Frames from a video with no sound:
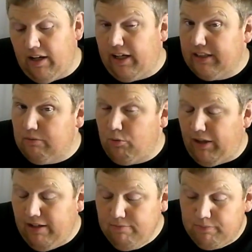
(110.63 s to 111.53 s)
I got them
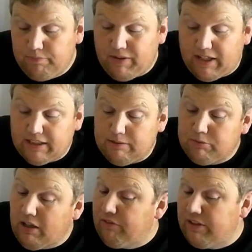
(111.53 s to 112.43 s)
winning. I got them
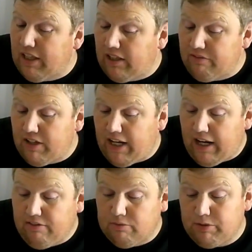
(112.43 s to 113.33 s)
covering at eleven and a
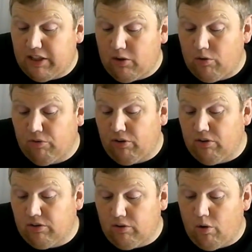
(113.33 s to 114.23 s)
half. I'm taking over
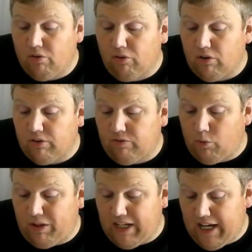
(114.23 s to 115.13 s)
on, over on the
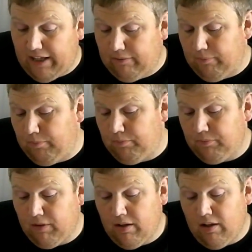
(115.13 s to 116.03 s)
49.
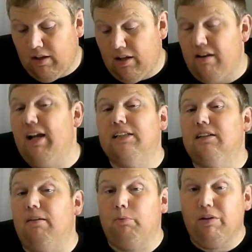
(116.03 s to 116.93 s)
Next
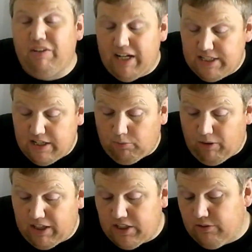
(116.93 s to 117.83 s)
up, is the 18th
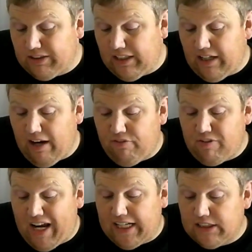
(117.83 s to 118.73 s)
ranked UCF
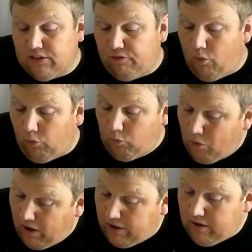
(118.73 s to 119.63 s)
Knights, four and
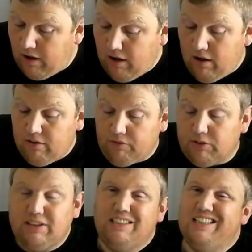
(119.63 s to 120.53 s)
one,
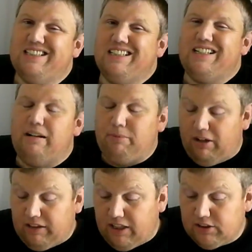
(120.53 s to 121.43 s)
versus the Cincinnati
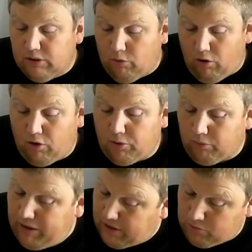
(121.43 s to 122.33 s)
Bearcats, who are
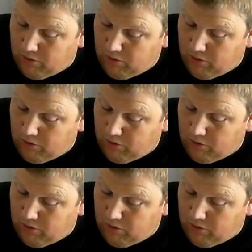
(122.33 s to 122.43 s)
three and